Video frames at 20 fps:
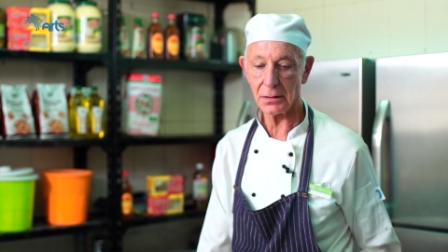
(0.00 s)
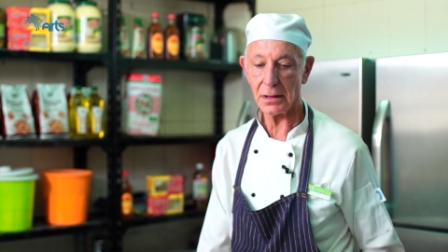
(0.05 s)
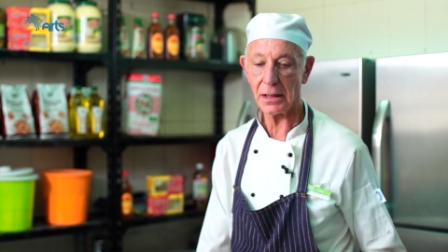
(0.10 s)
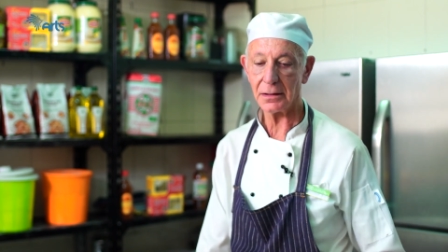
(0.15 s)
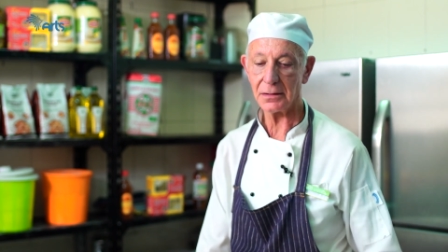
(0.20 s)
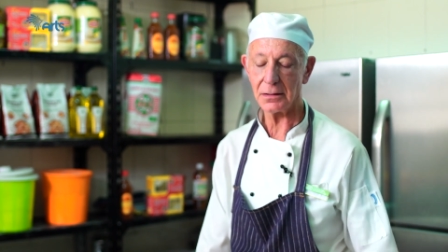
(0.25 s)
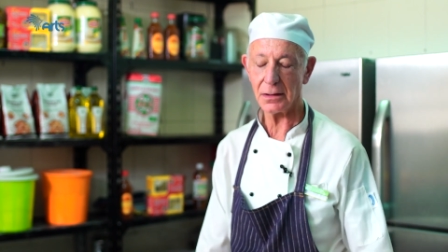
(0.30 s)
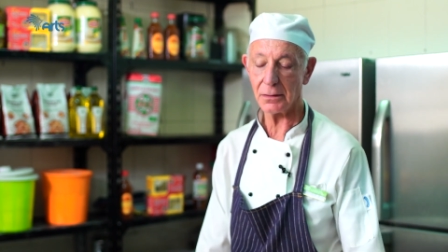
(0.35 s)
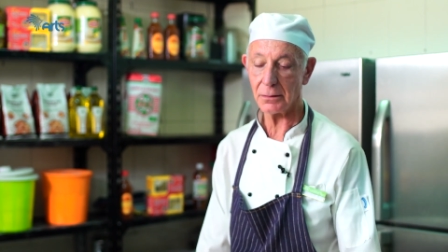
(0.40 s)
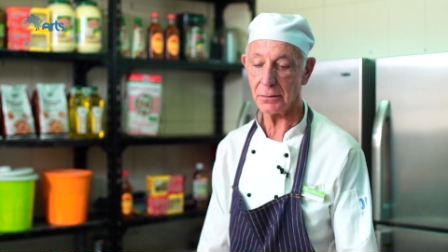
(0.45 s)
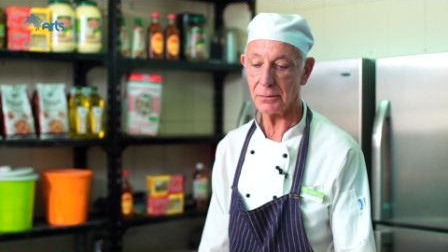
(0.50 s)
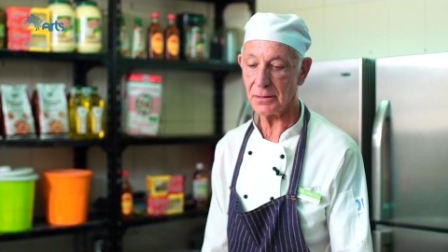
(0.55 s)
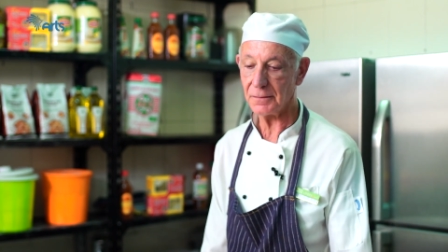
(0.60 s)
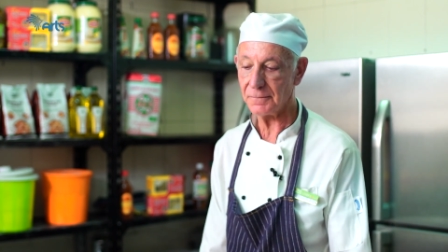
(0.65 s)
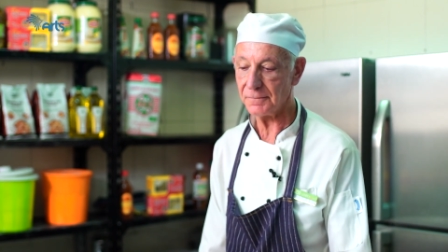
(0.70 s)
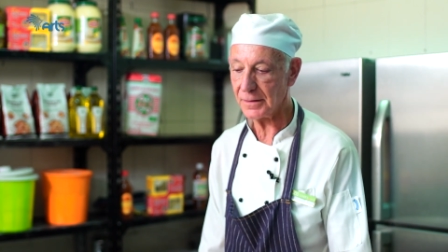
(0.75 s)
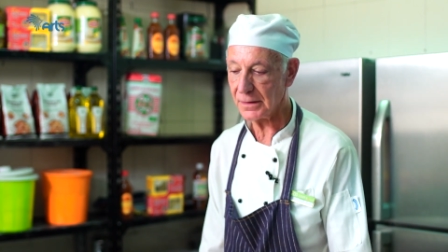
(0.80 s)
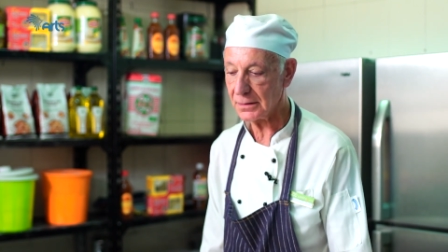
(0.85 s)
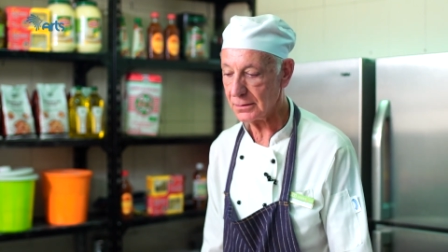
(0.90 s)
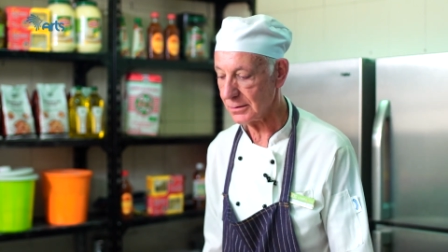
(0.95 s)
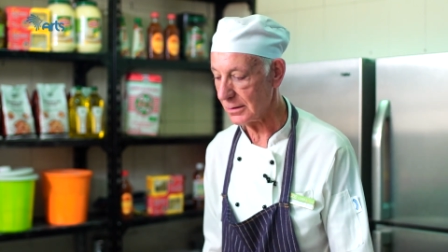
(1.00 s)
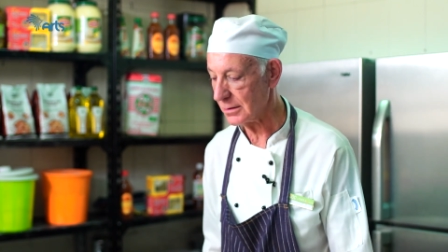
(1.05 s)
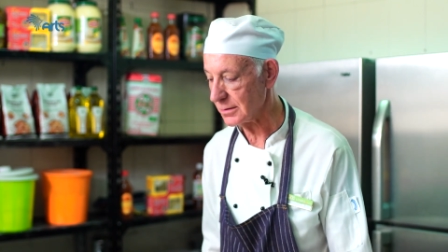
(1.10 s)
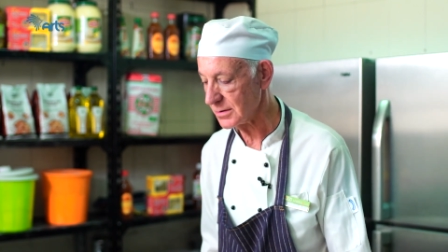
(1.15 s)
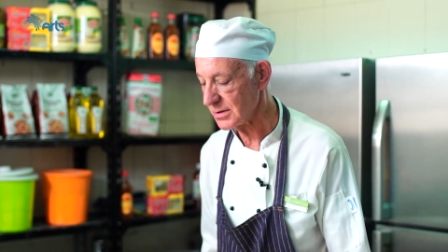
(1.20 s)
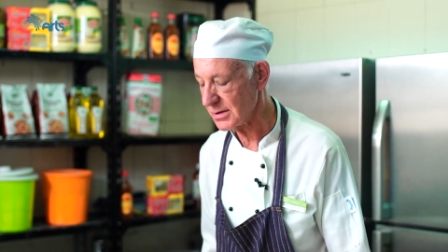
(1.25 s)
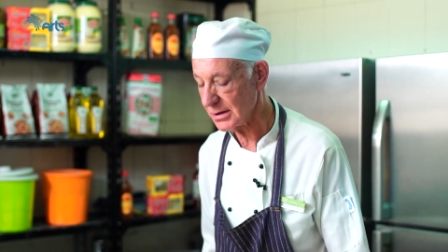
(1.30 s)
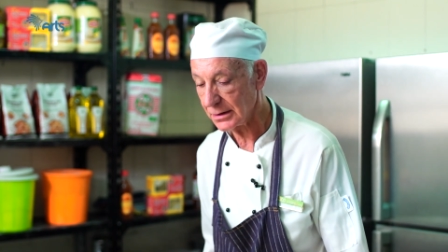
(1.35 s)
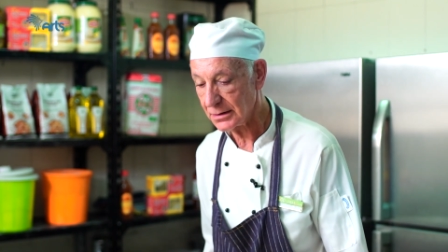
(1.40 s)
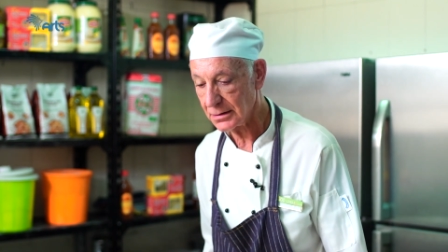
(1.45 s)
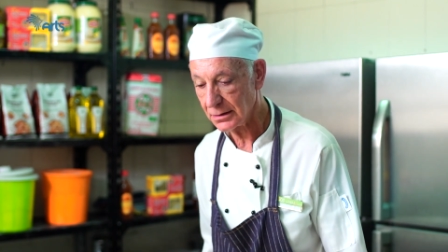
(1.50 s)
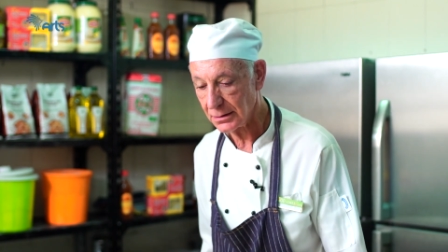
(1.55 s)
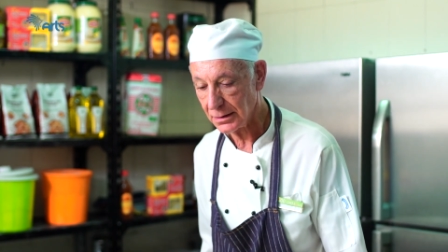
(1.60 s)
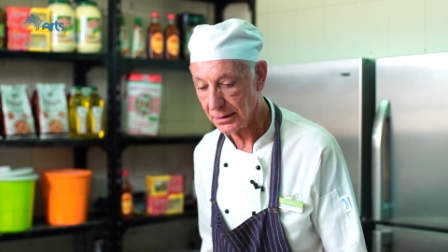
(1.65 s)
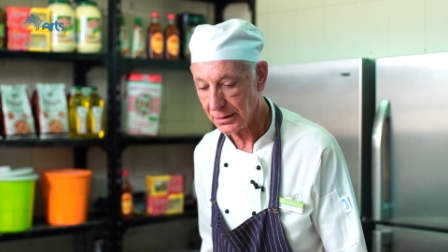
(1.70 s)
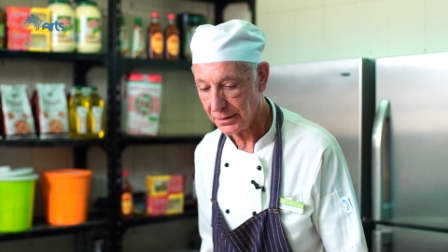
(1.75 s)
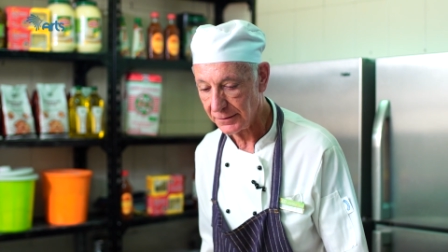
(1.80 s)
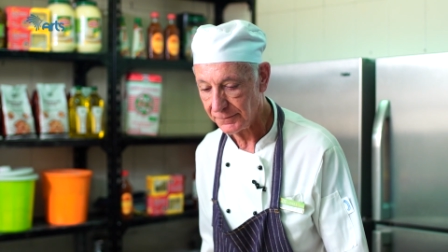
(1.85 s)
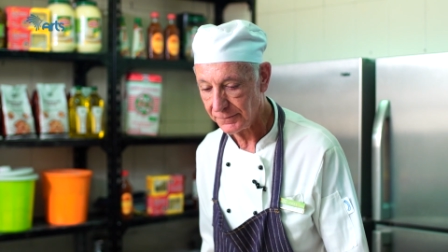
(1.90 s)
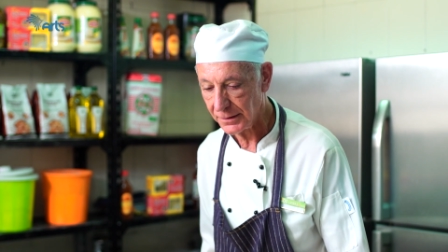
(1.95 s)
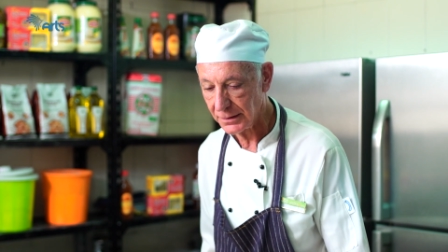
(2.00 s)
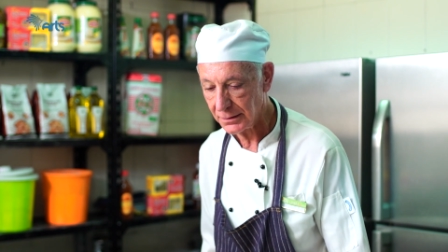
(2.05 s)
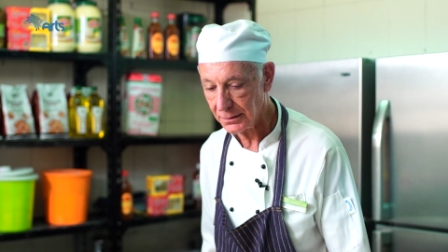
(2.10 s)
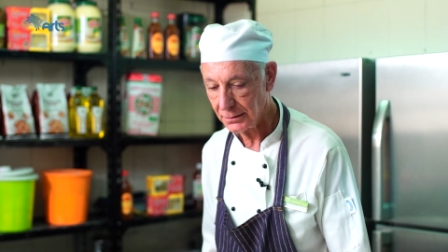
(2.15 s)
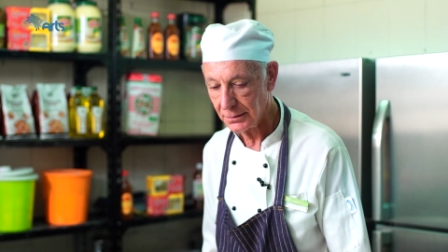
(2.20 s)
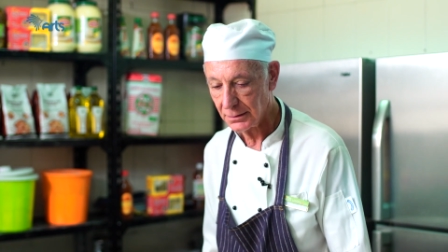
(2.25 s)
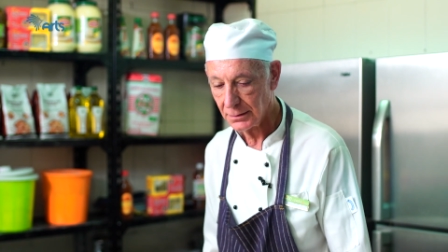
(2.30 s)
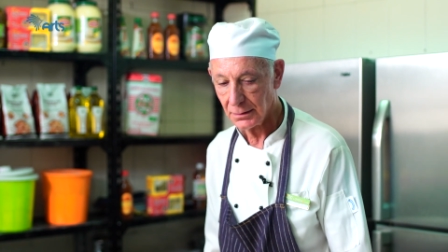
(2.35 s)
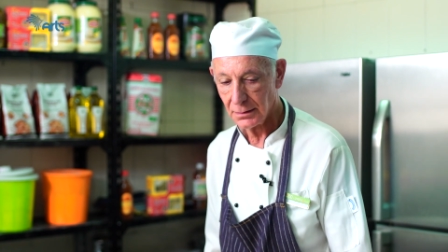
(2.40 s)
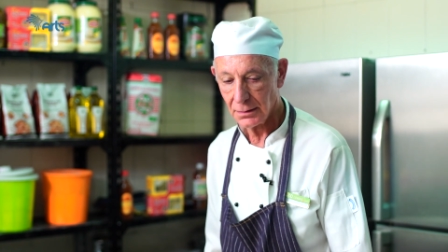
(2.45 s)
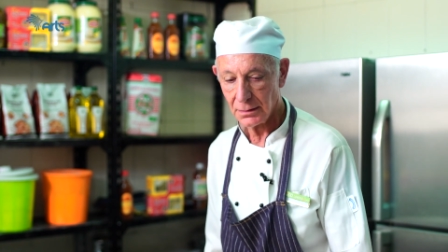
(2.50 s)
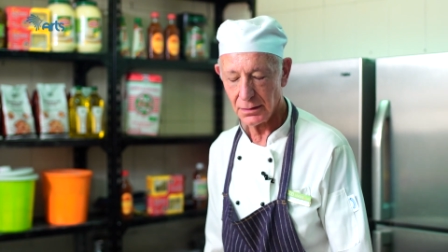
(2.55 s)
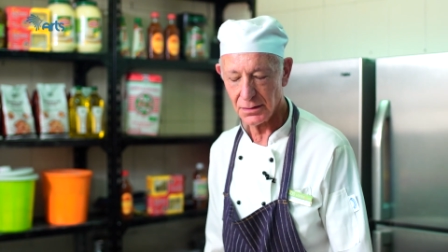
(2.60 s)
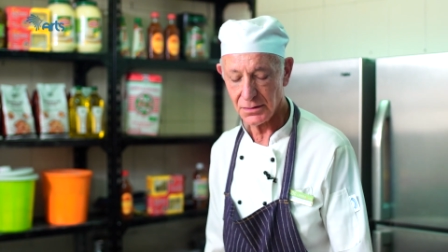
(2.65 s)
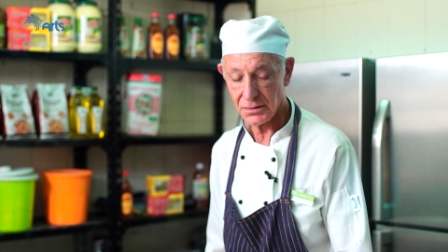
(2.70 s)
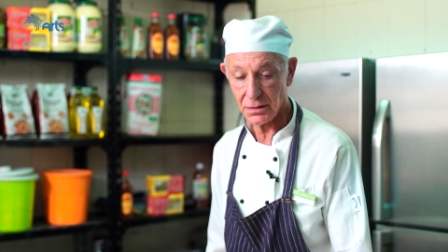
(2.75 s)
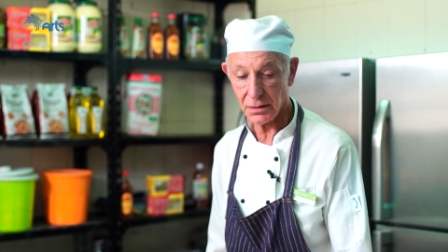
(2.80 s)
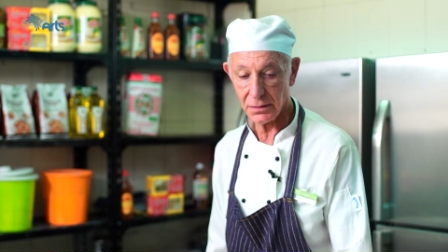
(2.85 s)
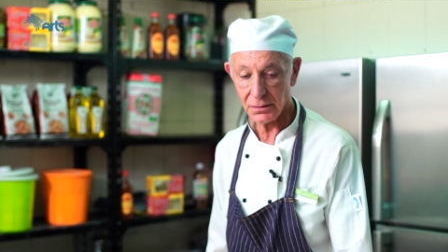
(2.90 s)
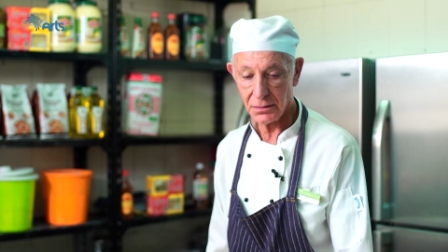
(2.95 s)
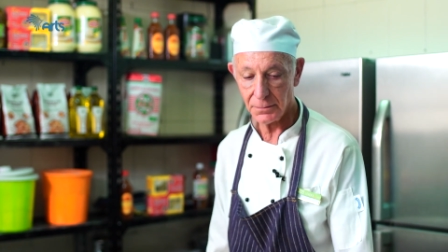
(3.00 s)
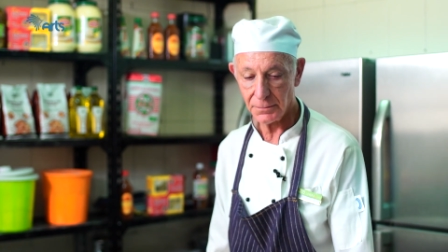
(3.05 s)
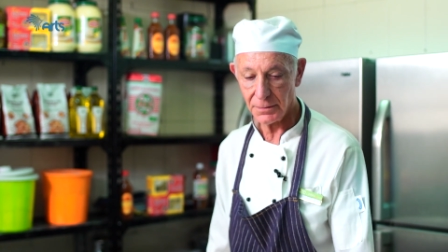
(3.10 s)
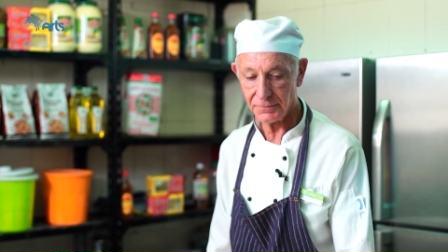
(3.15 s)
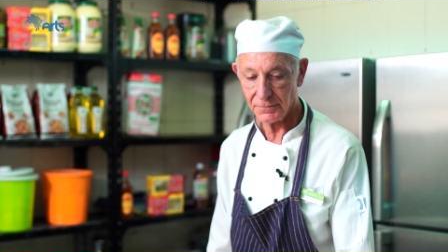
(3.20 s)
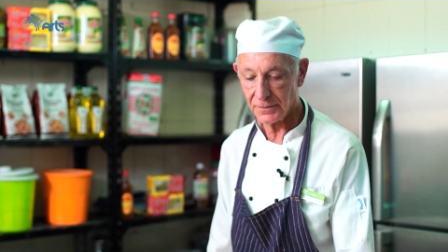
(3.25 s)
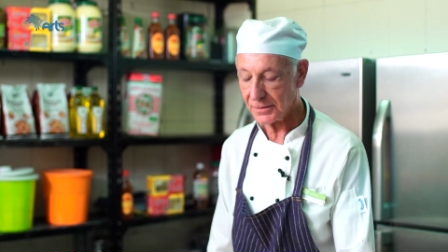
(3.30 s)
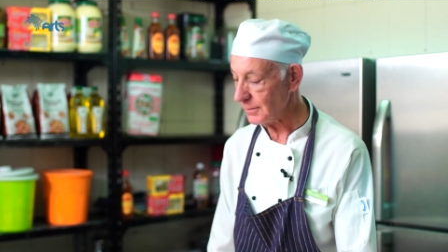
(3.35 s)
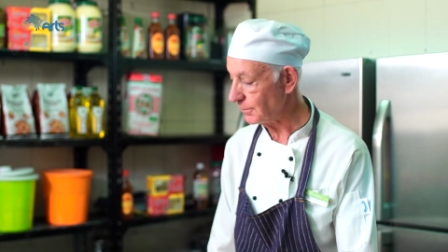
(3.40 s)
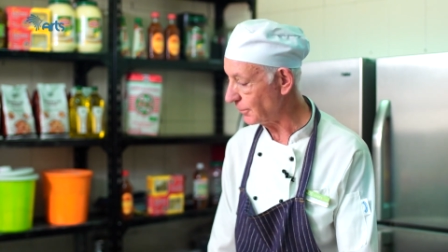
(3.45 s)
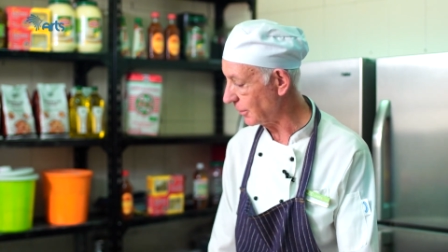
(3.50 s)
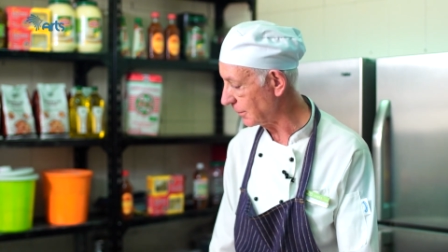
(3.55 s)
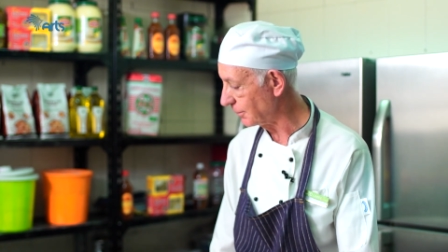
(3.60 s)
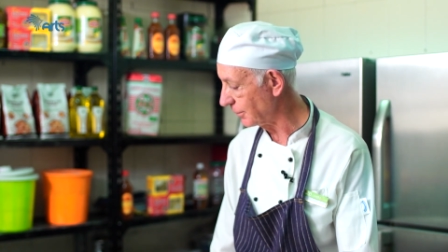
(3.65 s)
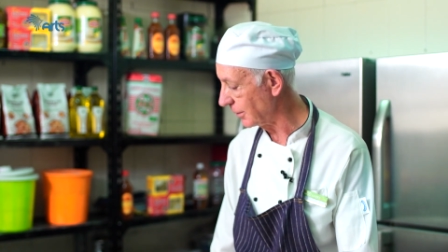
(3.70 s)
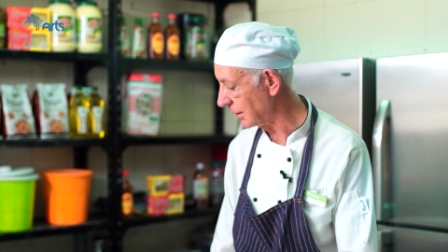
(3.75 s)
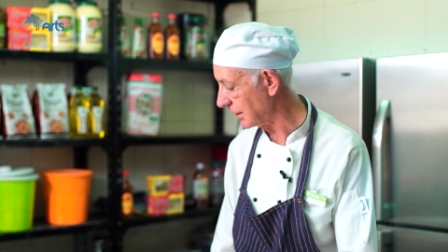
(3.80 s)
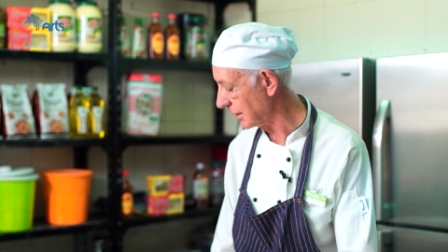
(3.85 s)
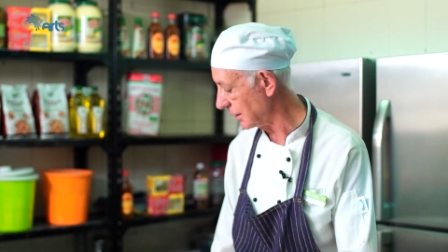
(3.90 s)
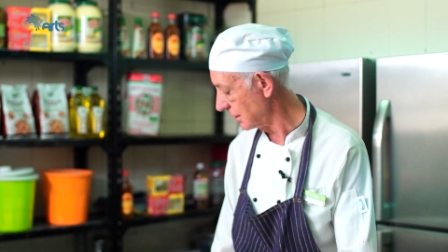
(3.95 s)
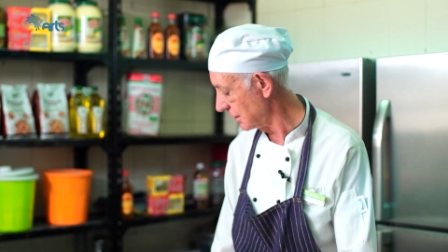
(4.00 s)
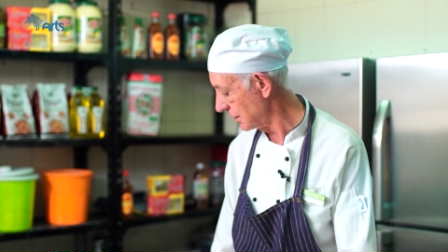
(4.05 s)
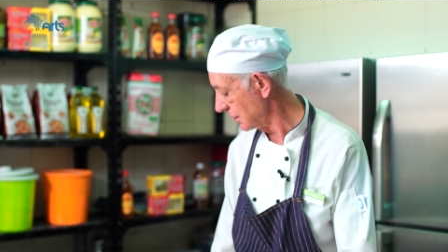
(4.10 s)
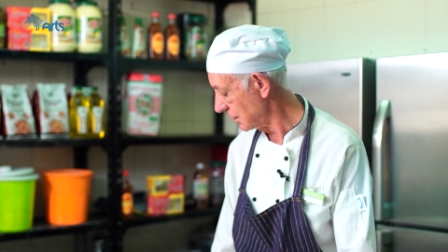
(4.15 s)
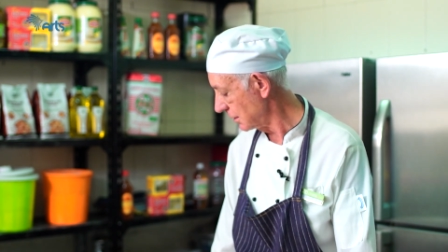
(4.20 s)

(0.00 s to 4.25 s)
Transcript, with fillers: at our event on Saturday evening. It's going to be very popular.